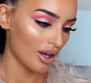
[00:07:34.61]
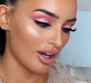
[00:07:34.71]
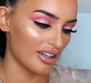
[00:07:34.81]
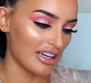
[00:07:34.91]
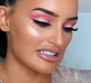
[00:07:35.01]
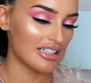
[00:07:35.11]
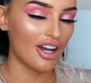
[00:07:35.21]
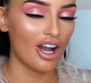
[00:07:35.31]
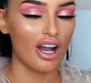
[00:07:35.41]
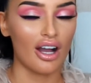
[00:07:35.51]
Yeah, did it
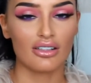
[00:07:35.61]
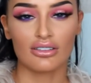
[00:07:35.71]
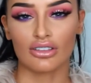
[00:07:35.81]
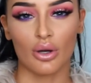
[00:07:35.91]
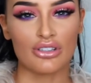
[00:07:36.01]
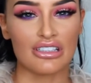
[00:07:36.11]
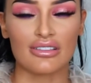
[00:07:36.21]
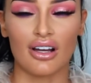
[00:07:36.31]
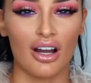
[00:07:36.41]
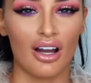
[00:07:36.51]
hurt? No, it
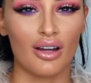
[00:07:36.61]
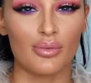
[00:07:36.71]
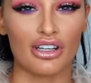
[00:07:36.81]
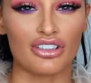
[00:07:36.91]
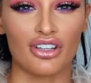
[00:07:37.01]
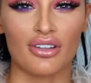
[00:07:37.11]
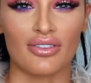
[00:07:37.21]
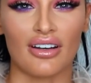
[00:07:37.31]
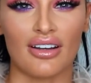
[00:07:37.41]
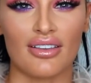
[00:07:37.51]
didn't hurt because you don't
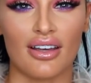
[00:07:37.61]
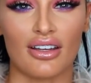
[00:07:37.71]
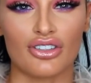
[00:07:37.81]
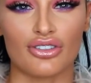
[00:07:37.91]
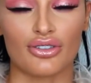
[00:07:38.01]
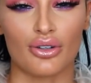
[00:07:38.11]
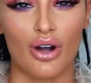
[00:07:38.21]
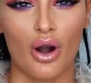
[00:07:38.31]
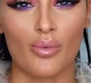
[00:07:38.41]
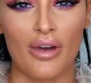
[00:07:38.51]
feel anything because your
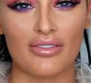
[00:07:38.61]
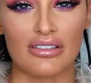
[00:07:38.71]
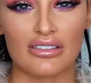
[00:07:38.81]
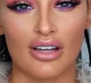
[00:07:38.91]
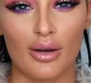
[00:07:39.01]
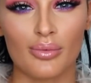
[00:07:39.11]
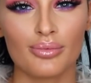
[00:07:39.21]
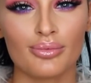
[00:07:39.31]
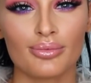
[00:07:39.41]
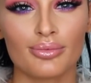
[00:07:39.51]
whole mouth is numb.